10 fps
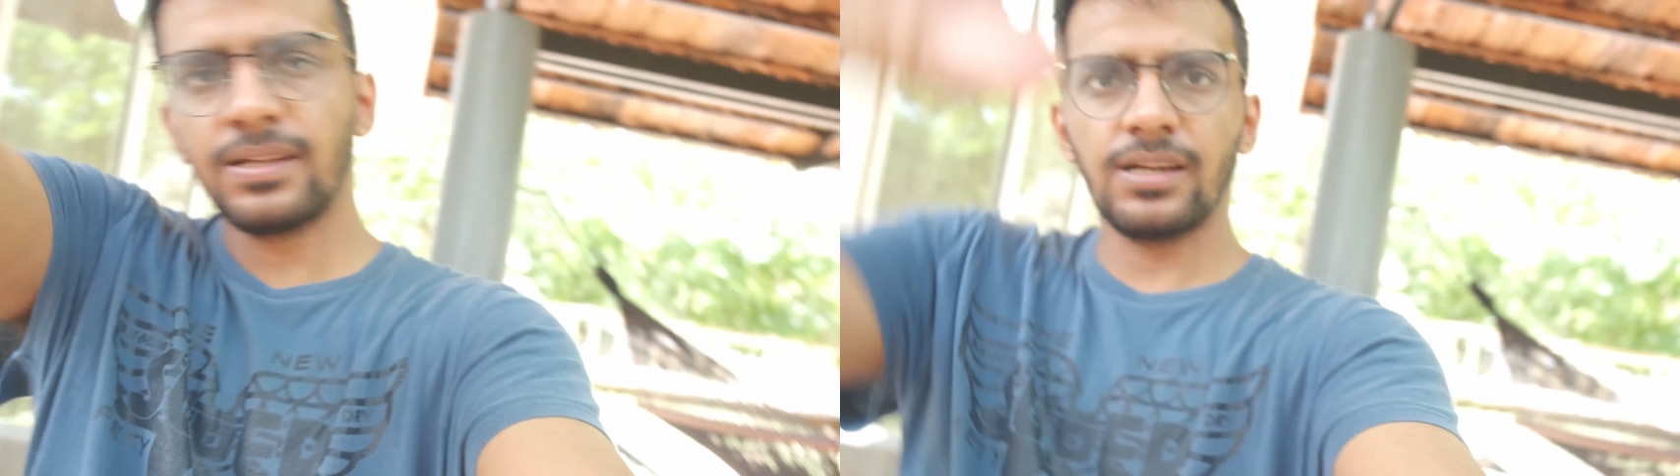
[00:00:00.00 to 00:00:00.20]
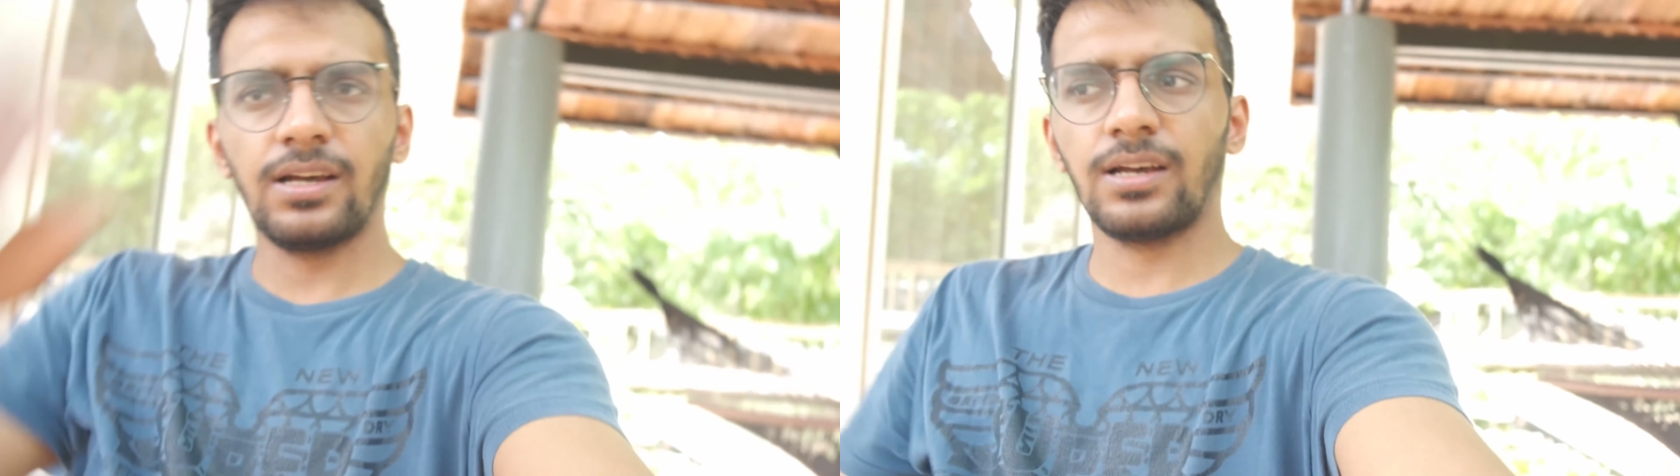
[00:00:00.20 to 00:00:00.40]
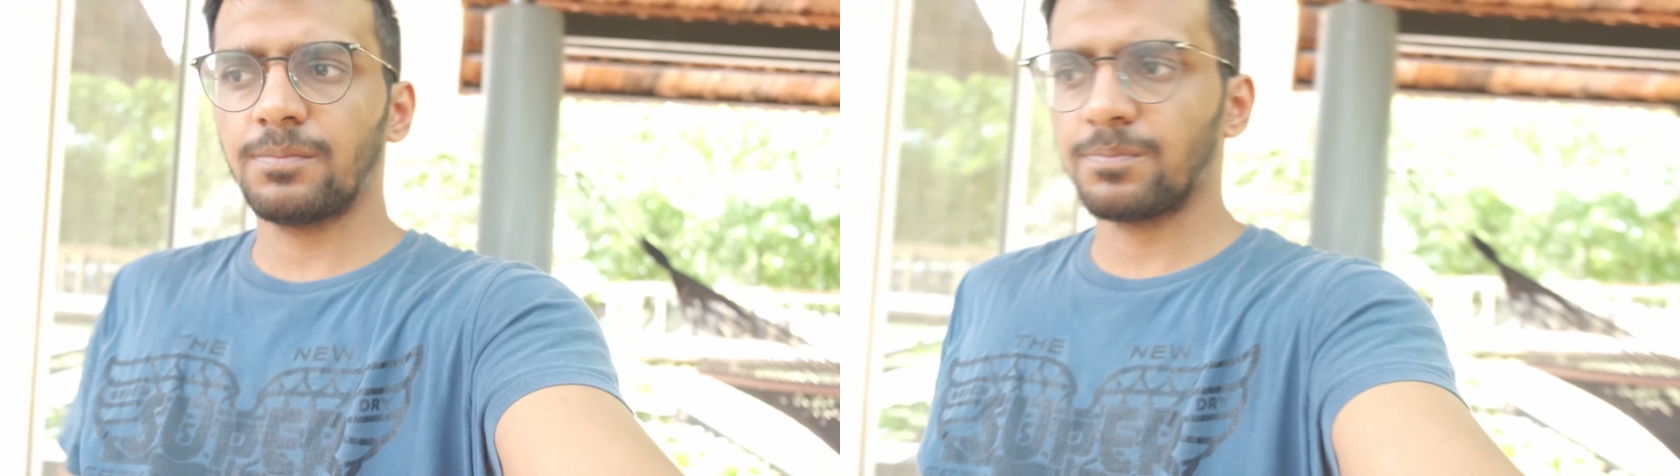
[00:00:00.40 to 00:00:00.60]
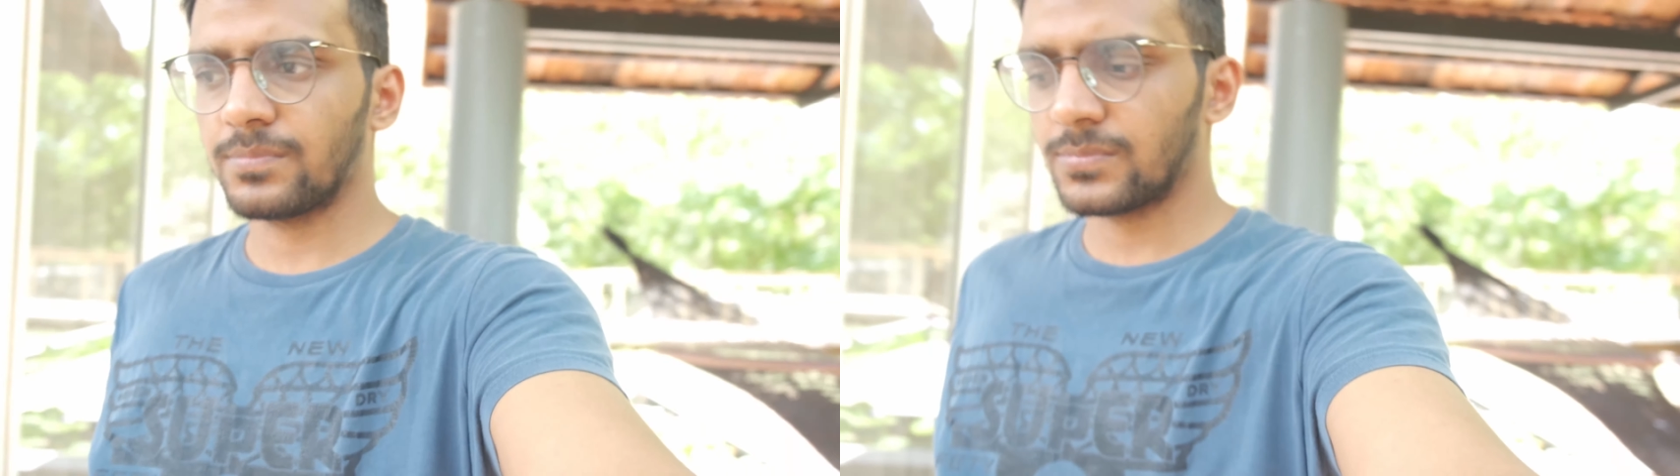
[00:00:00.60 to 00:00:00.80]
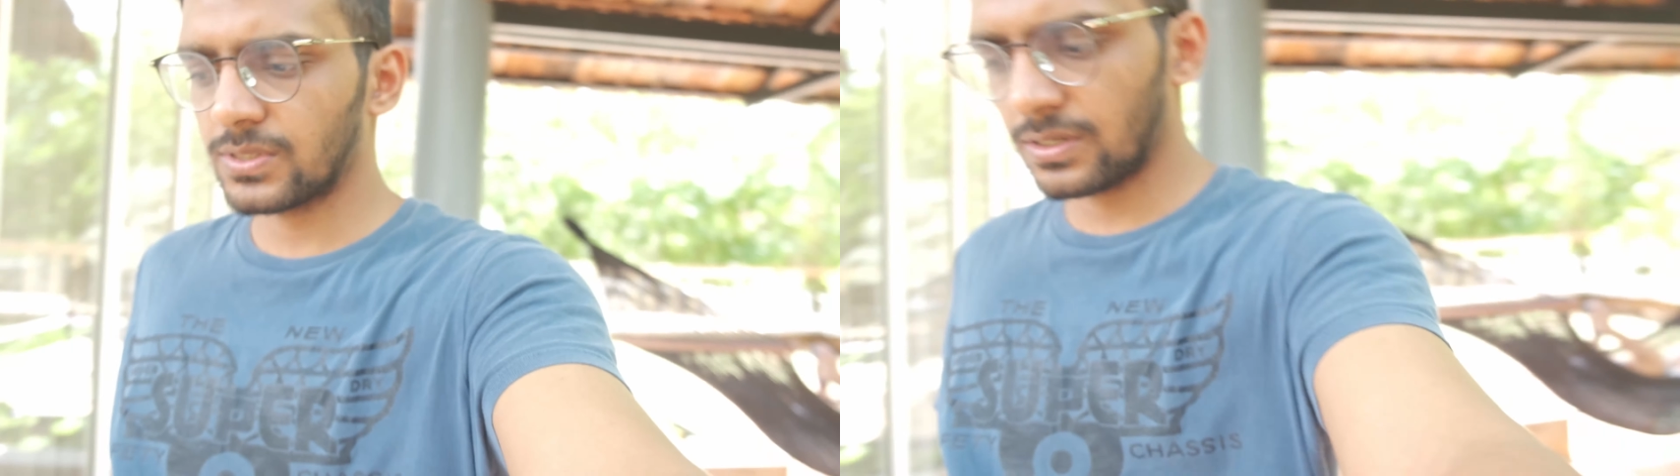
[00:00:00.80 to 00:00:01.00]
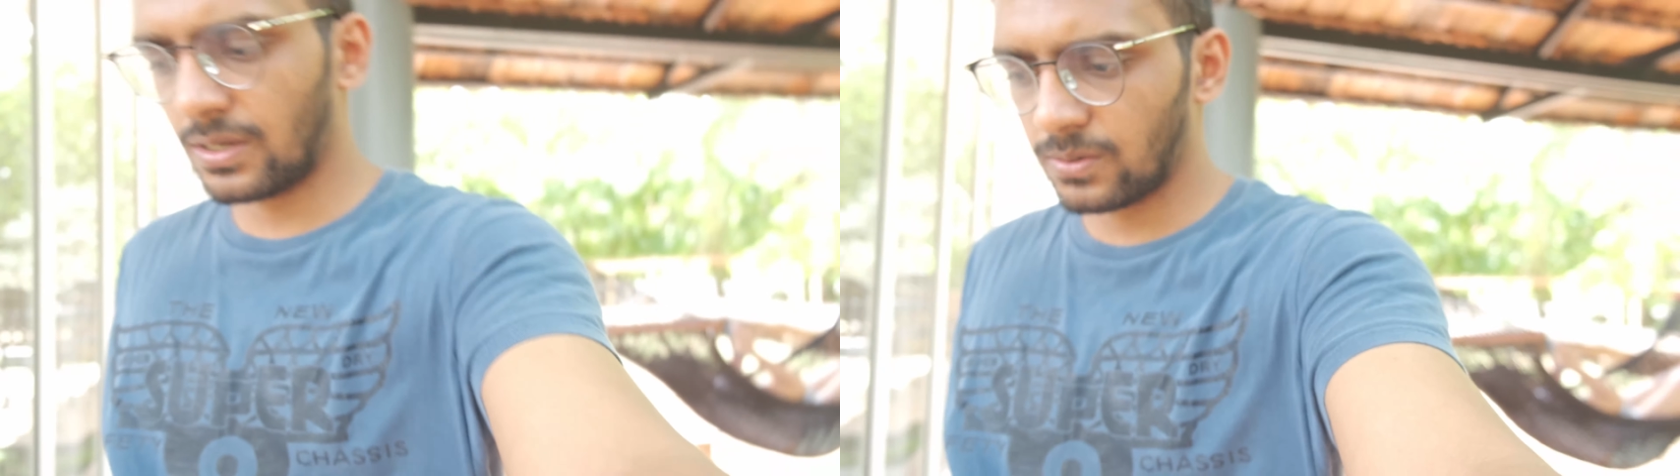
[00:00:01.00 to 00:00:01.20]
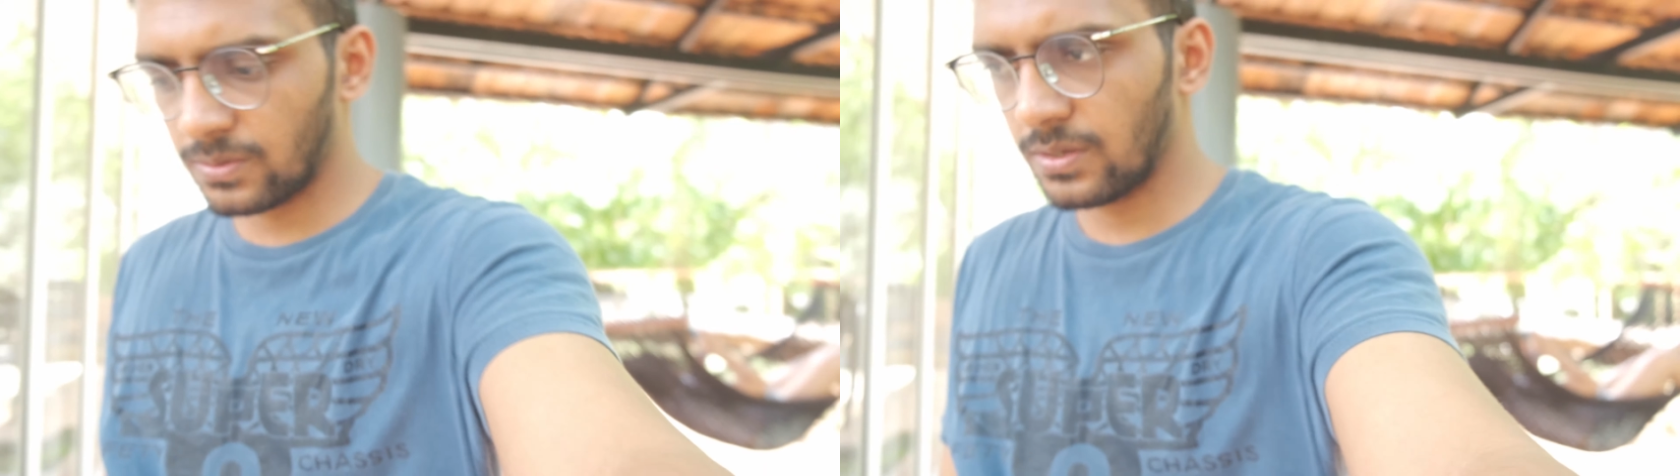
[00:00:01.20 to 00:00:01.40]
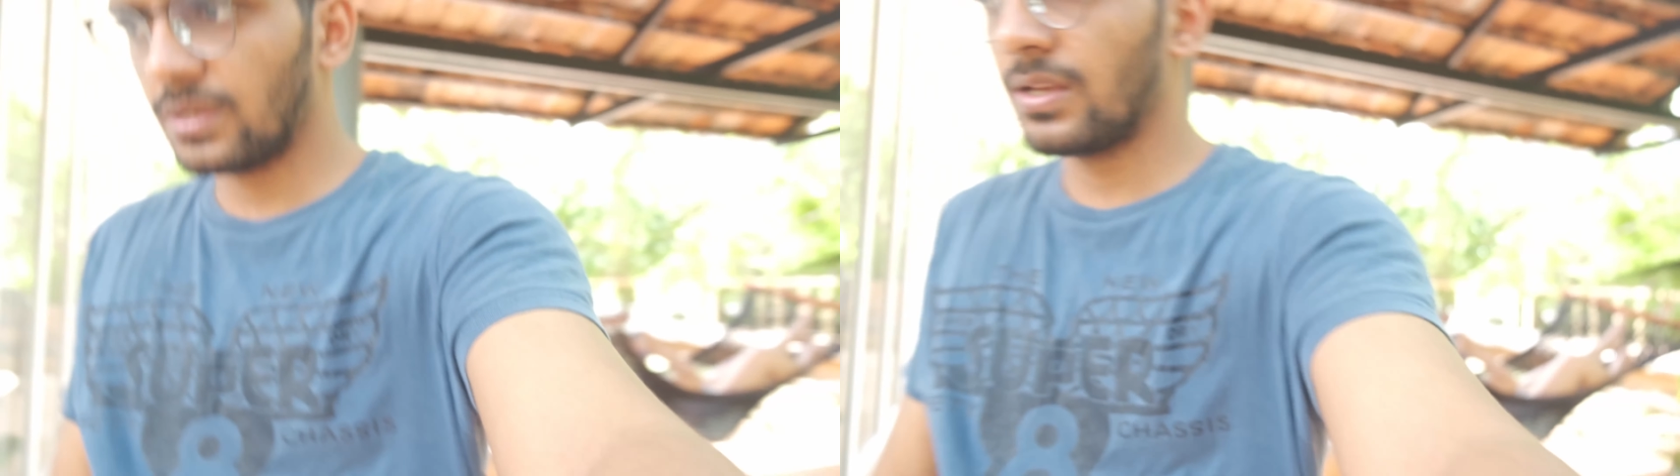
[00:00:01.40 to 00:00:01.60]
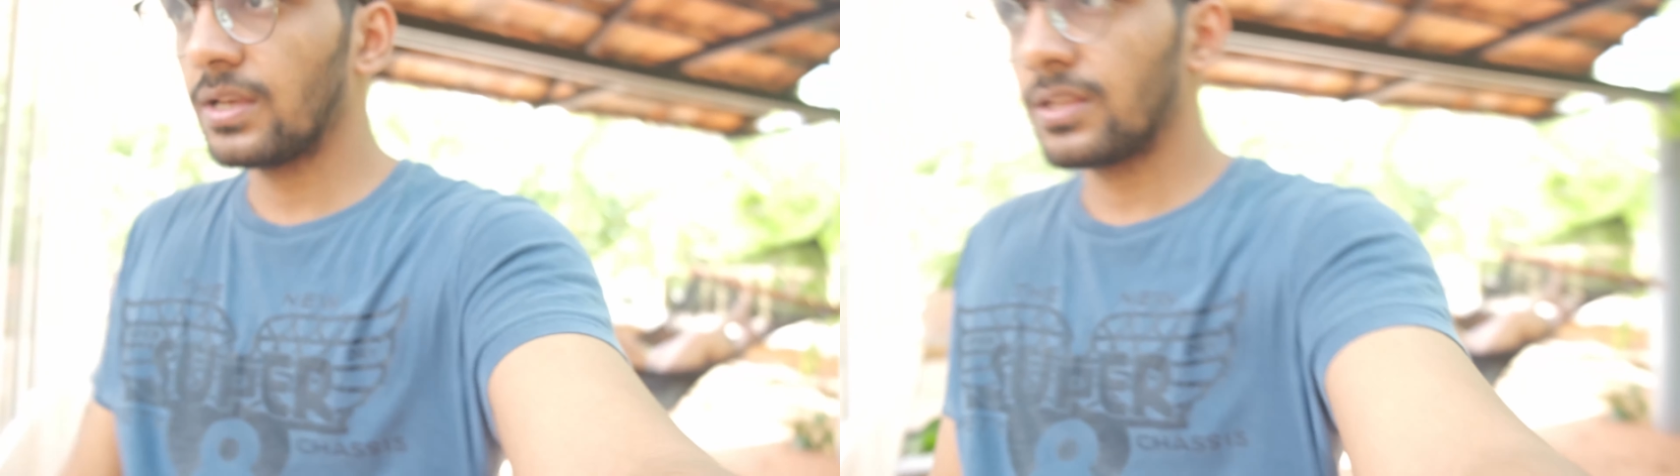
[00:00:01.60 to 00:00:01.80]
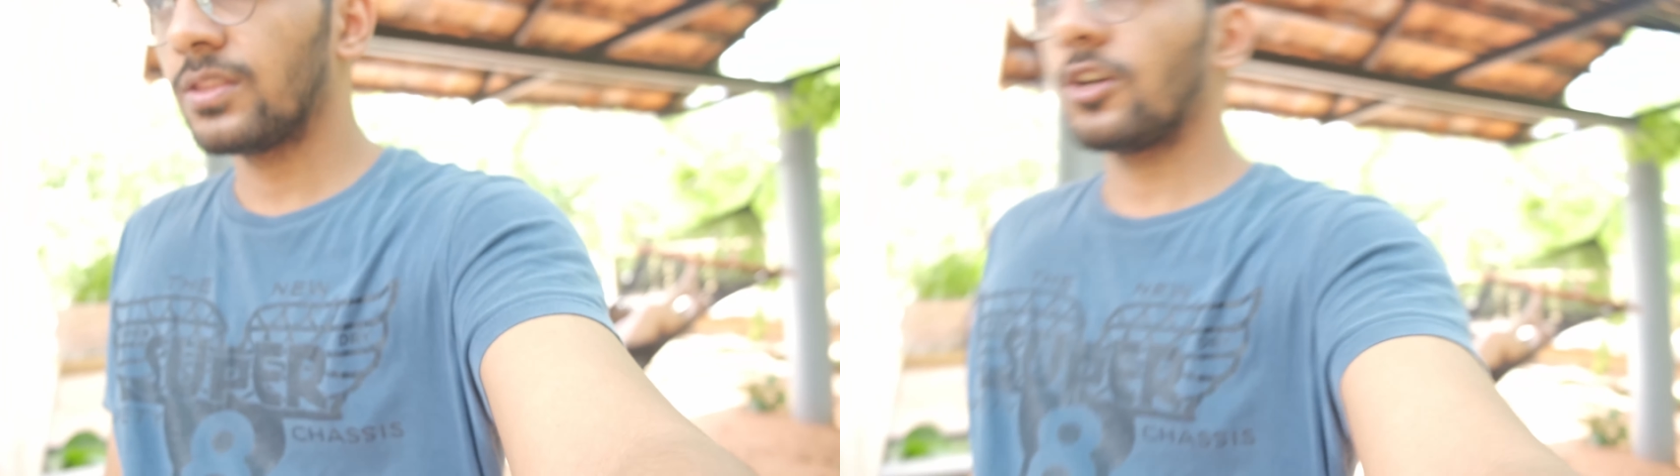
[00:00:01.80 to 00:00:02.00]
So now
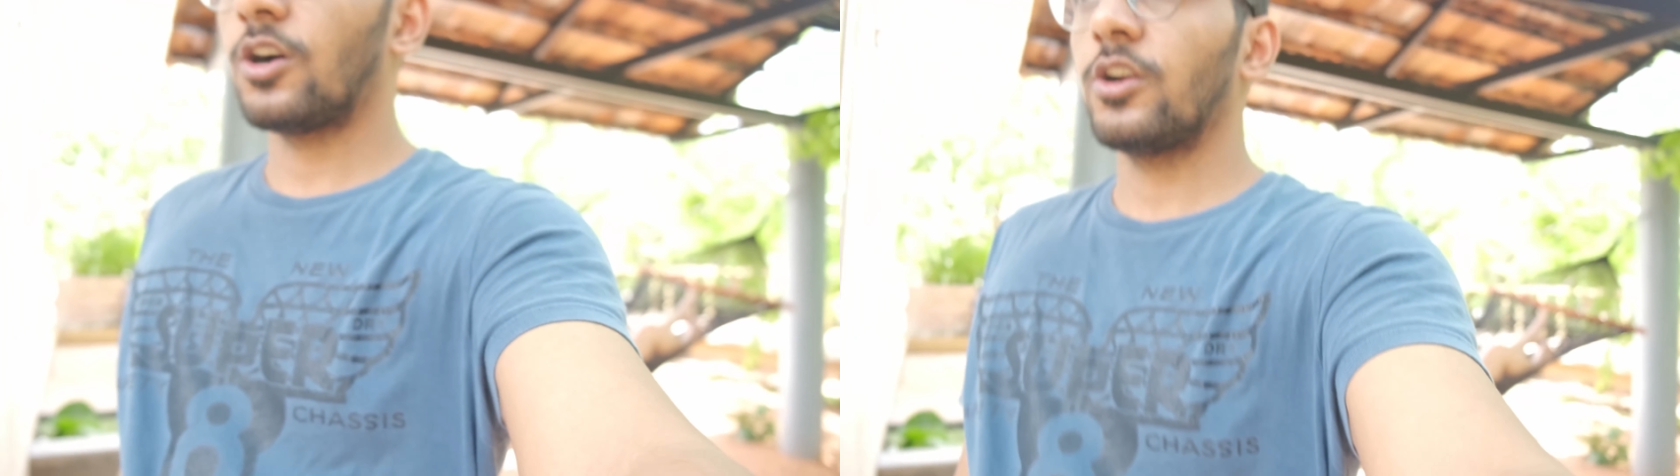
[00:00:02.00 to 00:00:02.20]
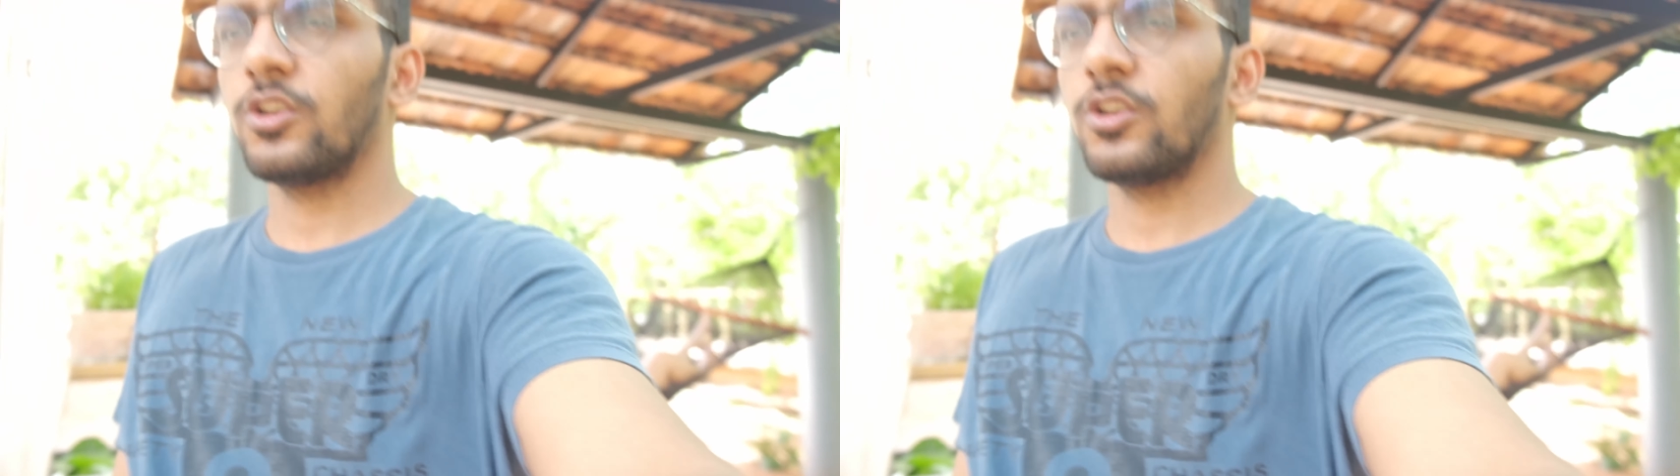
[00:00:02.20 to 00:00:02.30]
the audio